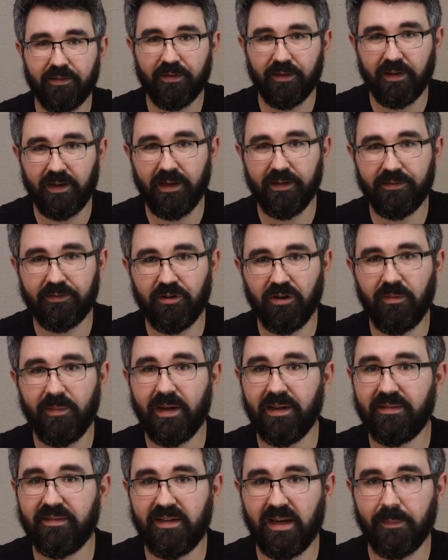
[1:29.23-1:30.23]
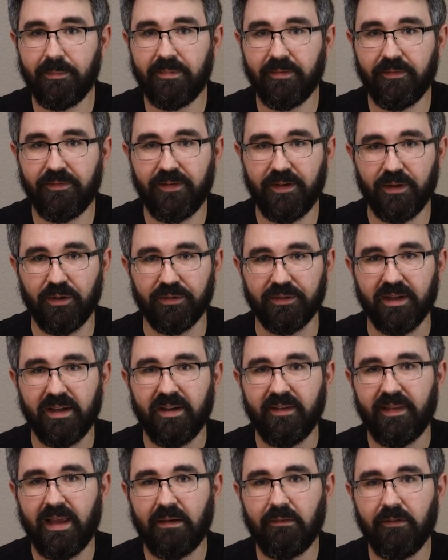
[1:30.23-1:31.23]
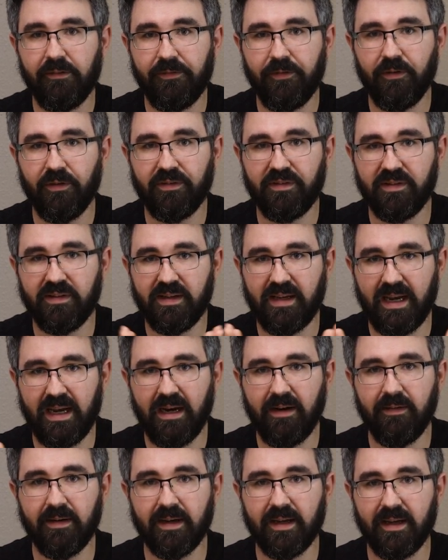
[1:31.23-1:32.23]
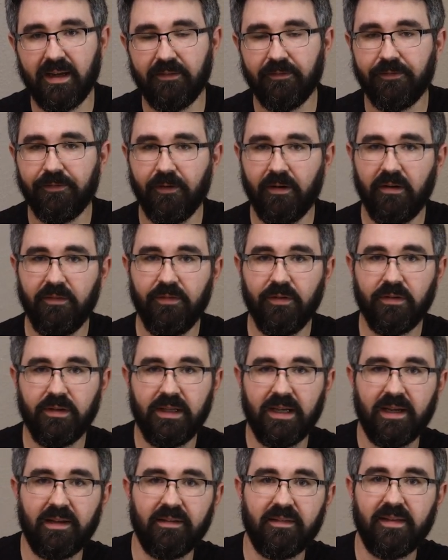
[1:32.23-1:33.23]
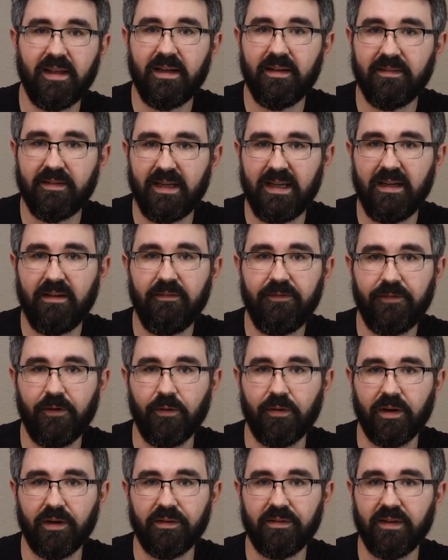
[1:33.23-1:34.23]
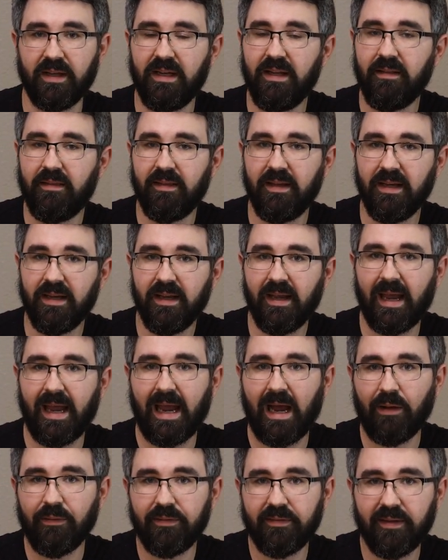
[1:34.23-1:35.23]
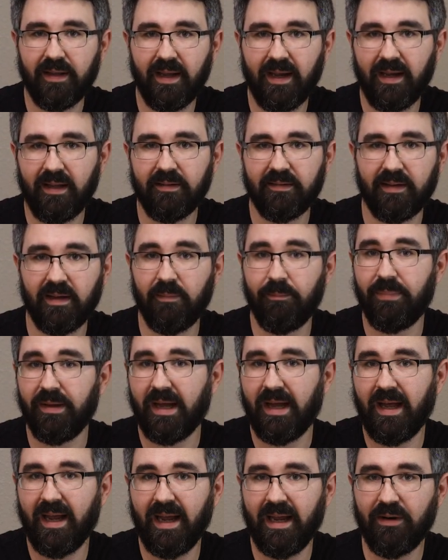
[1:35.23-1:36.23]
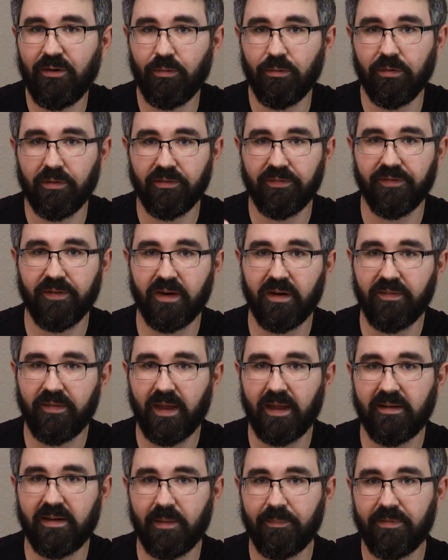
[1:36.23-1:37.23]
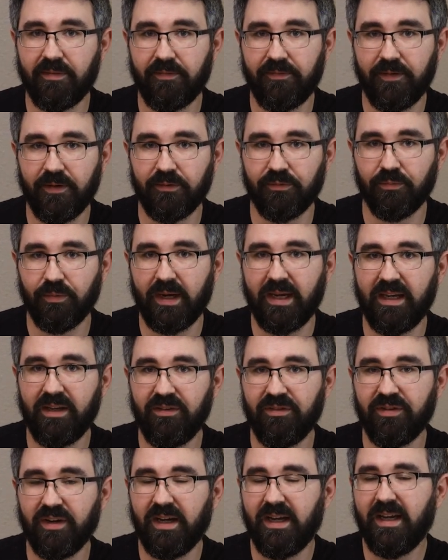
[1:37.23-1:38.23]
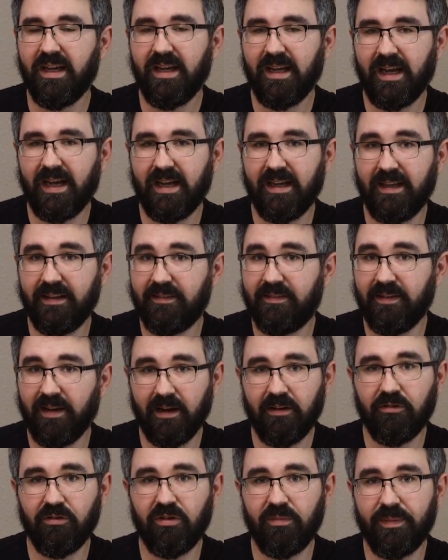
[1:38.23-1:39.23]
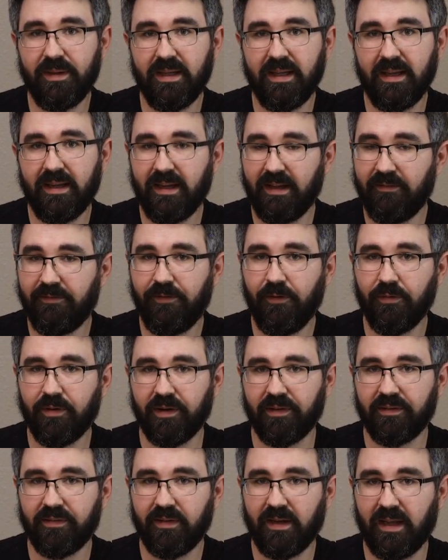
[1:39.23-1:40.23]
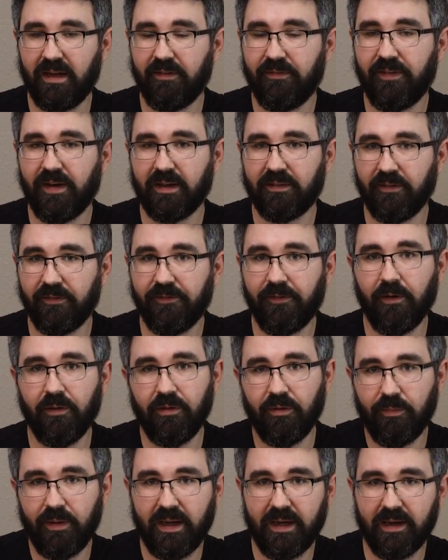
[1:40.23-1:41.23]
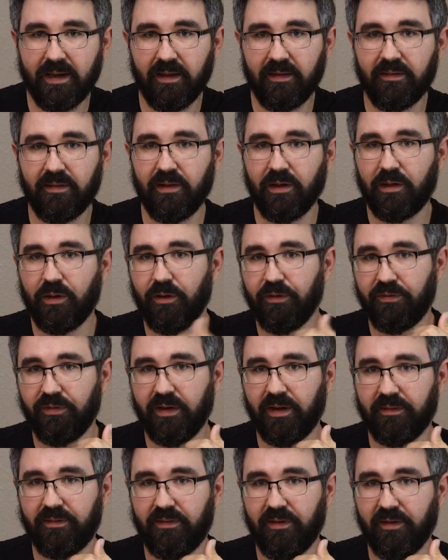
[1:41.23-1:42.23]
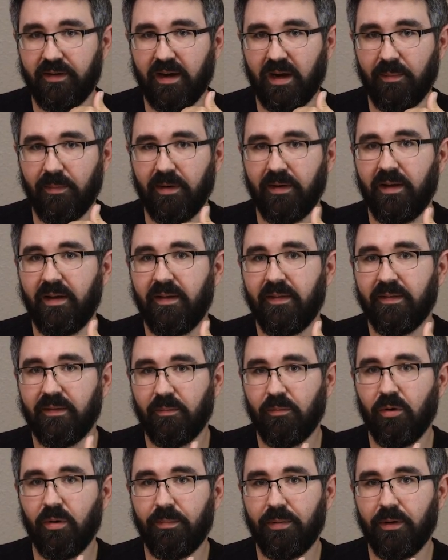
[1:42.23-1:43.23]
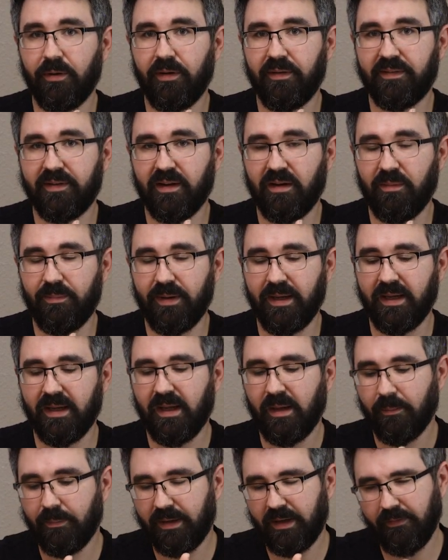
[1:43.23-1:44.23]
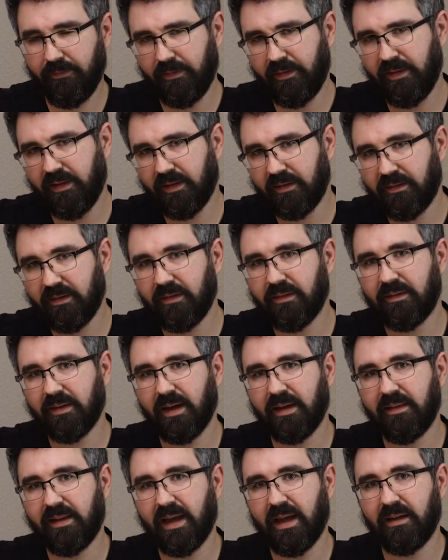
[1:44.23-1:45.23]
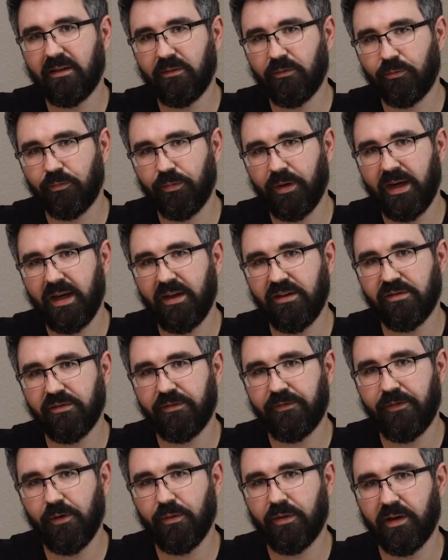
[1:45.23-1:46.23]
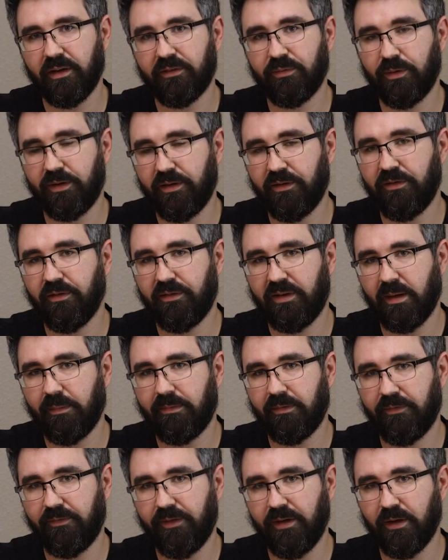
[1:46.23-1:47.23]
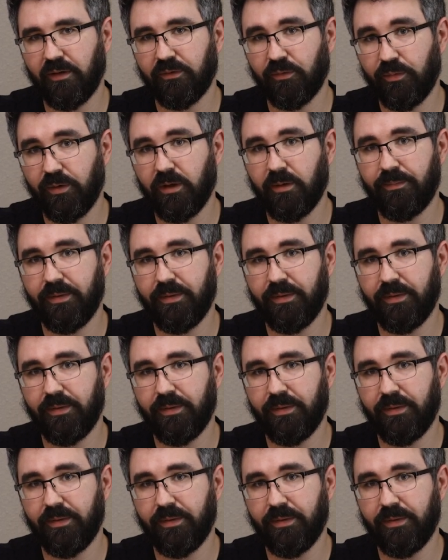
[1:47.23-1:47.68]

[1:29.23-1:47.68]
So the next term is depth of field. That refers to the area in front of your lens that is in focus. Anything outside, say behind or in front of that depth of field range, is not going to be in focus. And in fact, the farther away it gets and the closer it gets to your camera, the more blurry it's going to be. But everything that's inside that range of focus, which is your depth of field,